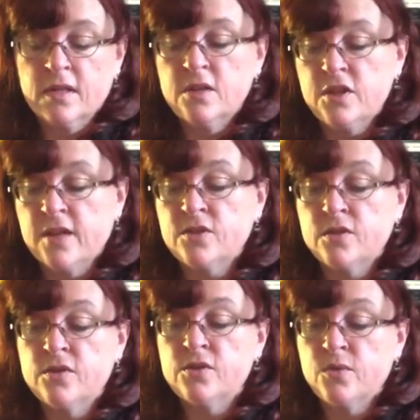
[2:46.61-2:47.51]
Jack
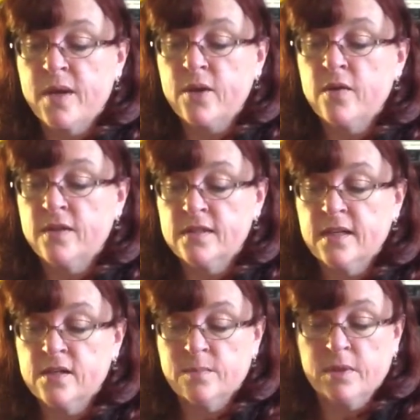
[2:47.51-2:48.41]
stood straighter on the
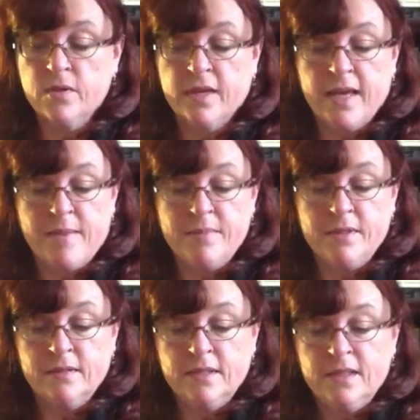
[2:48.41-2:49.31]
stairs below the
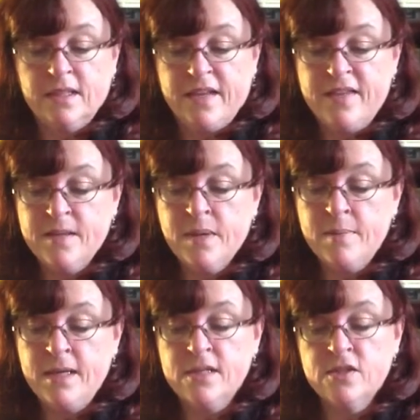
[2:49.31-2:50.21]
captain. "I think
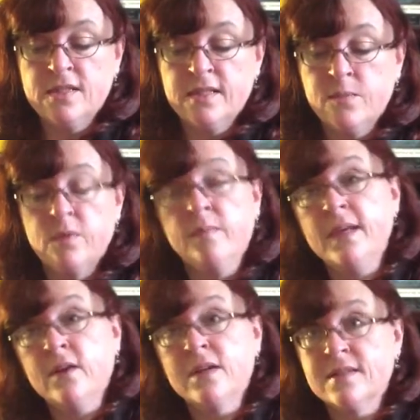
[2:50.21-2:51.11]
maybe he should sleep with
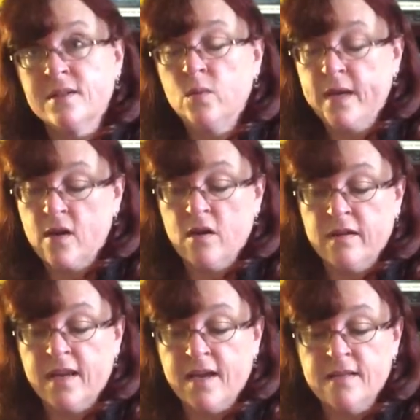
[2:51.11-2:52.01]
me, or else he'll wake all the
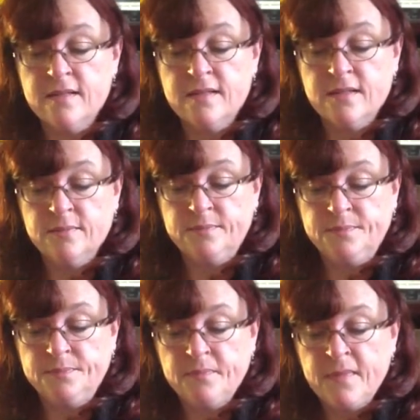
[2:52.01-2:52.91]
guests."
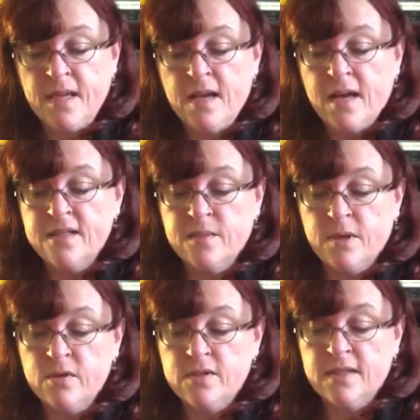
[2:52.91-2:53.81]
"I
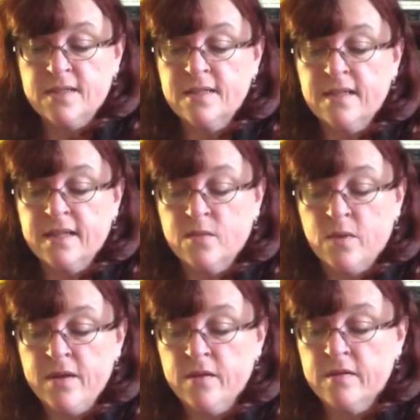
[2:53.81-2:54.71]
suppose he doesn't like the
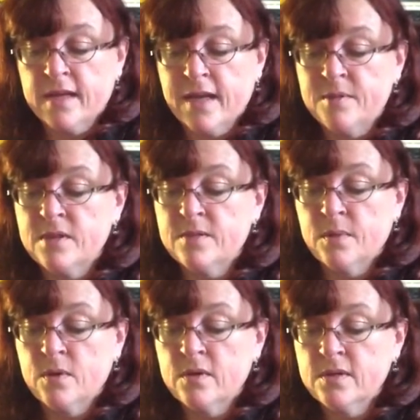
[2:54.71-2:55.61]
weather," the captain
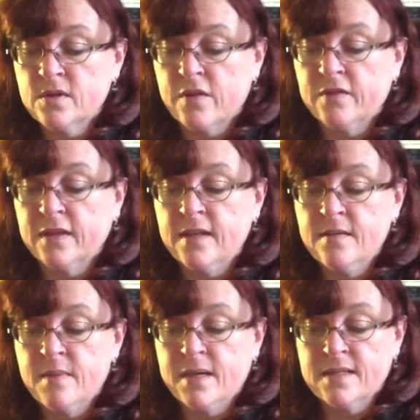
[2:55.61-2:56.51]
spoke, softly,
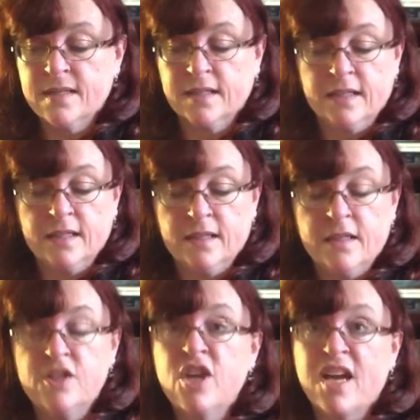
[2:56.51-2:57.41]
menacingly,
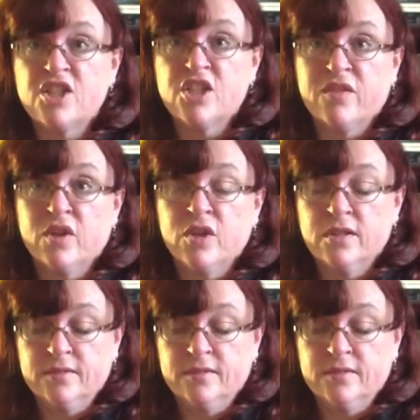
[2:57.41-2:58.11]
and Jack shivered.